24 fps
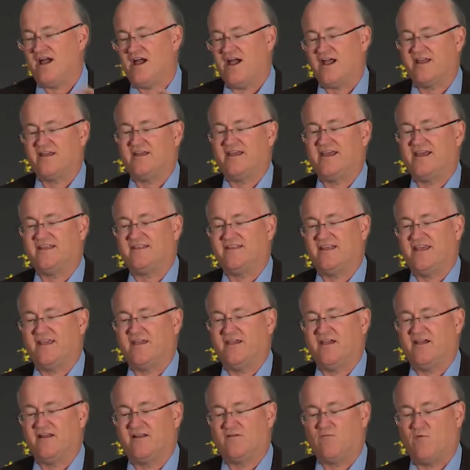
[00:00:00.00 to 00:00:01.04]
I could get
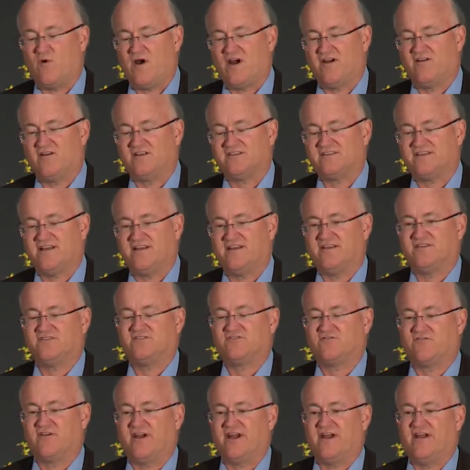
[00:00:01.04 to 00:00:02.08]
the wireless
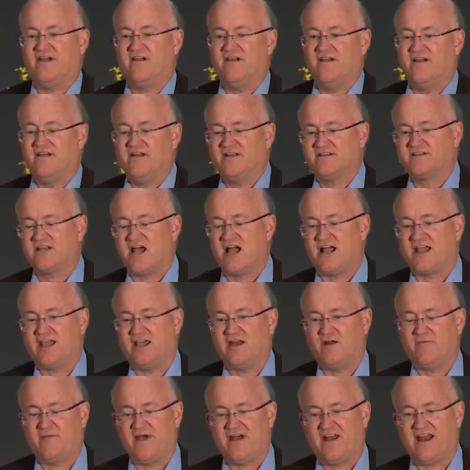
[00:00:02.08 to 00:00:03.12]
industry
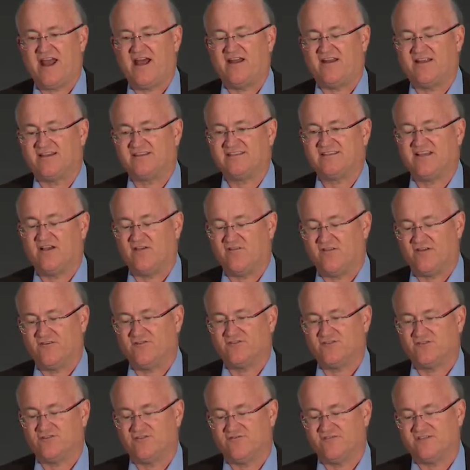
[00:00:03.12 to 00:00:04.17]
talking about how to sell their
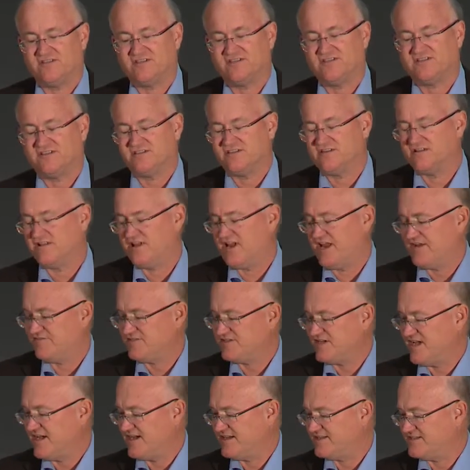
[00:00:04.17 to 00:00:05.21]
services to the life
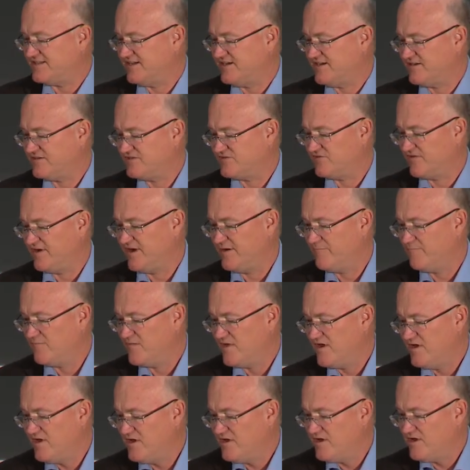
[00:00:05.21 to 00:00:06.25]
science industry.
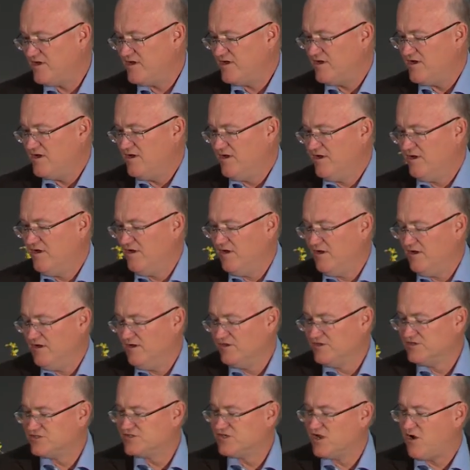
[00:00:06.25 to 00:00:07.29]

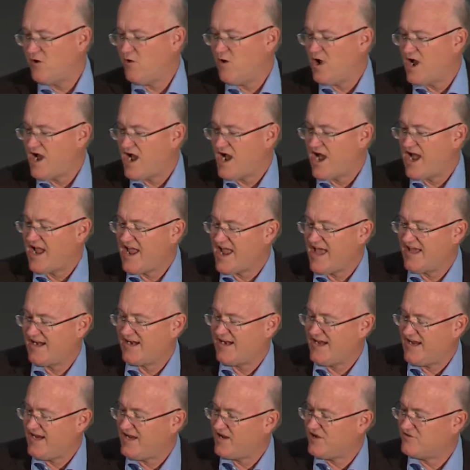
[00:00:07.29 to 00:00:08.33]
So I had
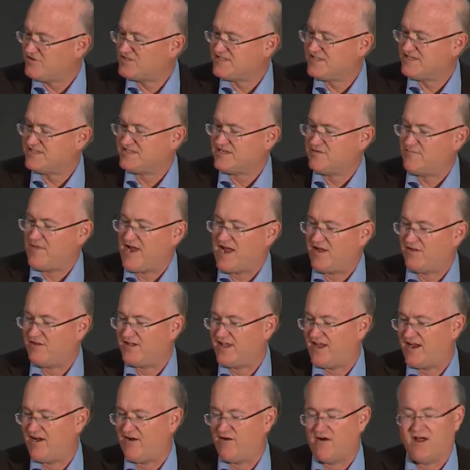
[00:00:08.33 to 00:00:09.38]
an ecosystem
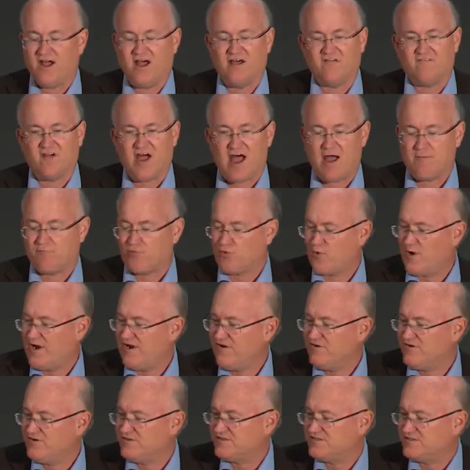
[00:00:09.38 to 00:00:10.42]
there of
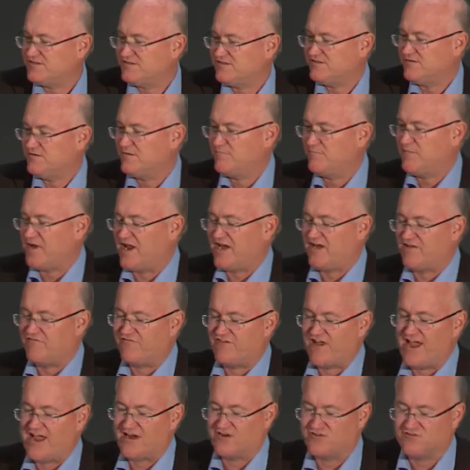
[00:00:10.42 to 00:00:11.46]
operators,
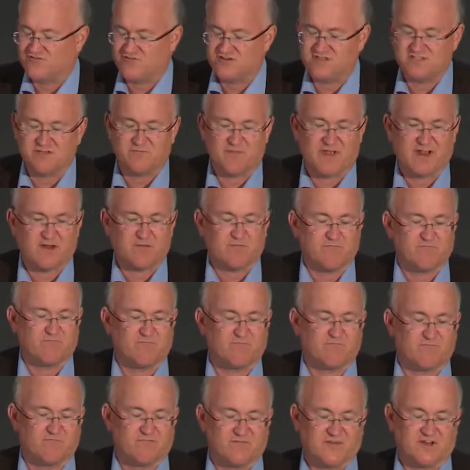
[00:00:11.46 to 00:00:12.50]
manufacturers that make
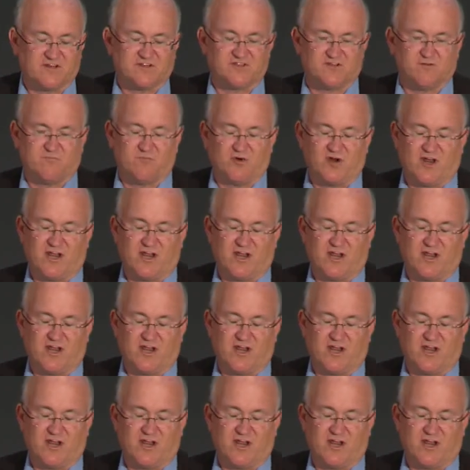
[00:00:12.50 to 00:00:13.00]
consumer